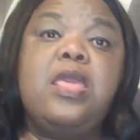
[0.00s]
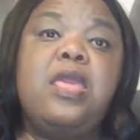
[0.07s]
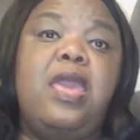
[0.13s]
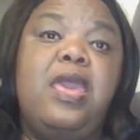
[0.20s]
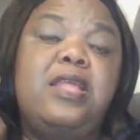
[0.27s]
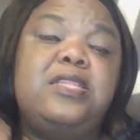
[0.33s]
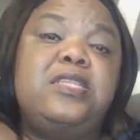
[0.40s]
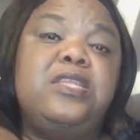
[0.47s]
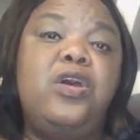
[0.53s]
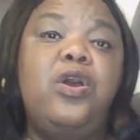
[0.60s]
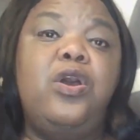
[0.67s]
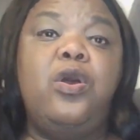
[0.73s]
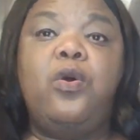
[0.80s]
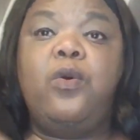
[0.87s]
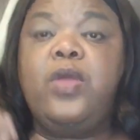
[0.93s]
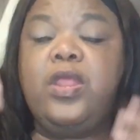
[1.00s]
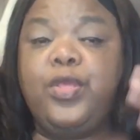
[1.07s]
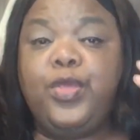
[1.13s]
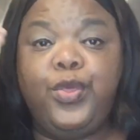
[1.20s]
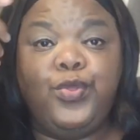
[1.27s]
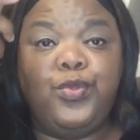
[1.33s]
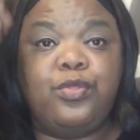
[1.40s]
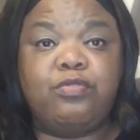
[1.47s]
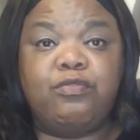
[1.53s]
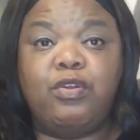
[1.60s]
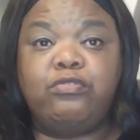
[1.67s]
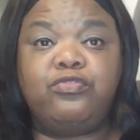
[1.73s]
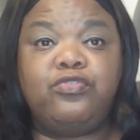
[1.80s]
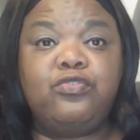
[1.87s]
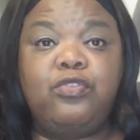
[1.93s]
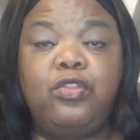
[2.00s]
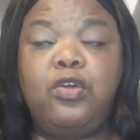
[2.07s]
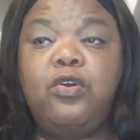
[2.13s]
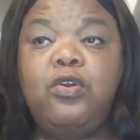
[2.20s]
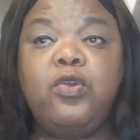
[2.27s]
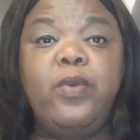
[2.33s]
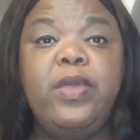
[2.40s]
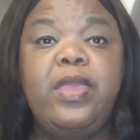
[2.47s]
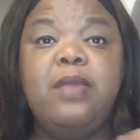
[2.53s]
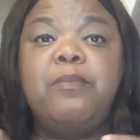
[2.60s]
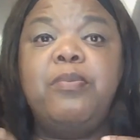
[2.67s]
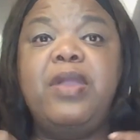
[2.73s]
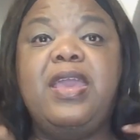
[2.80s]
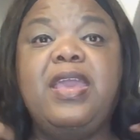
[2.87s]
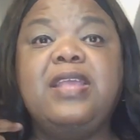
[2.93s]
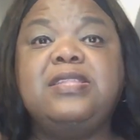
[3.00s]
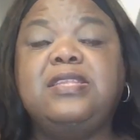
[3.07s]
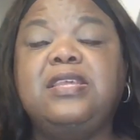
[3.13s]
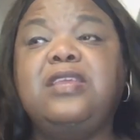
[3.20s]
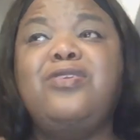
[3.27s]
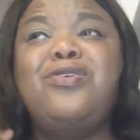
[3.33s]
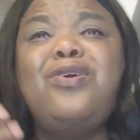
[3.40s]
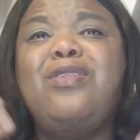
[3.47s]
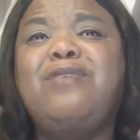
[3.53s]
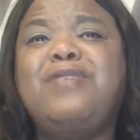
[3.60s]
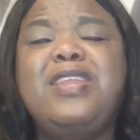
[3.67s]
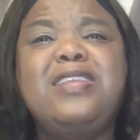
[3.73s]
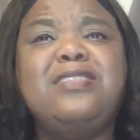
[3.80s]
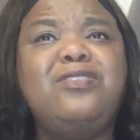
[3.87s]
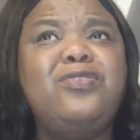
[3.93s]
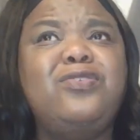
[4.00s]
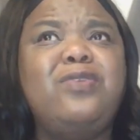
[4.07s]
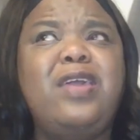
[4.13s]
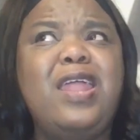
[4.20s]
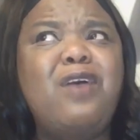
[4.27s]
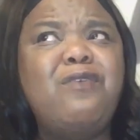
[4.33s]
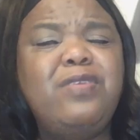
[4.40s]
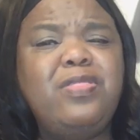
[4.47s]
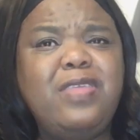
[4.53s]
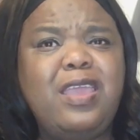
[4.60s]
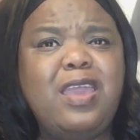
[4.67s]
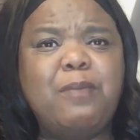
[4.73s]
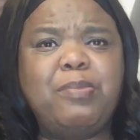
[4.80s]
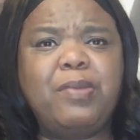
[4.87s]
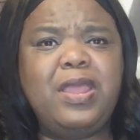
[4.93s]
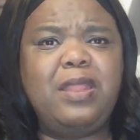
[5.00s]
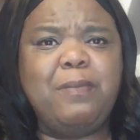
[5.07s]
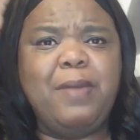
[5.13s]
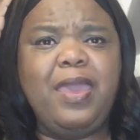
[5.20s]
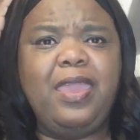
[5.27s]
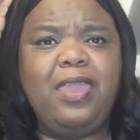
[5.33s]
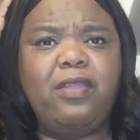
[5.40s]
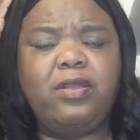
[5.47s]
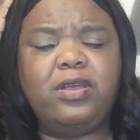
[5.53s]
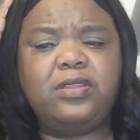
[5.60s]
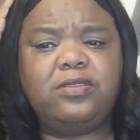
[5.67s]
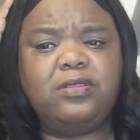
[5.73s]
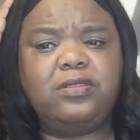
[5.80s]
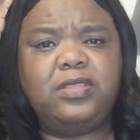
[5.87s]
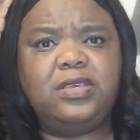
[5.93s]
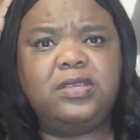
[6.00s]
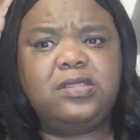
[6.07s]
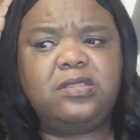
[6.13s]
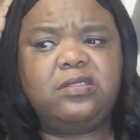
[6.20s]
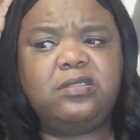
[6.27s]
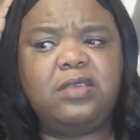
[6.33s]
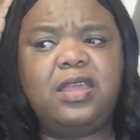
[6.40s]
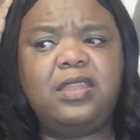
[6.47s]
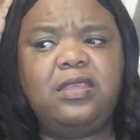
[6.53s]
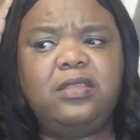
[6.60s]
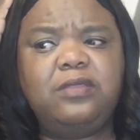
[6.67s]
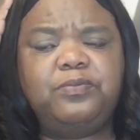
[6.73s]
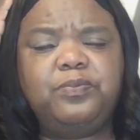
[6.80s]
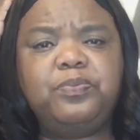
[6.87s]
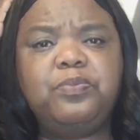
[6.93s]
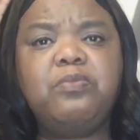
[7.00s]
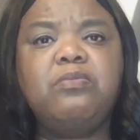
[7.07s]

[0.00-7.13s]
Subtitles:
and so you throw two little quick braids in. You don't even need to do that. I don't even think I braided my hair under this. I didn't.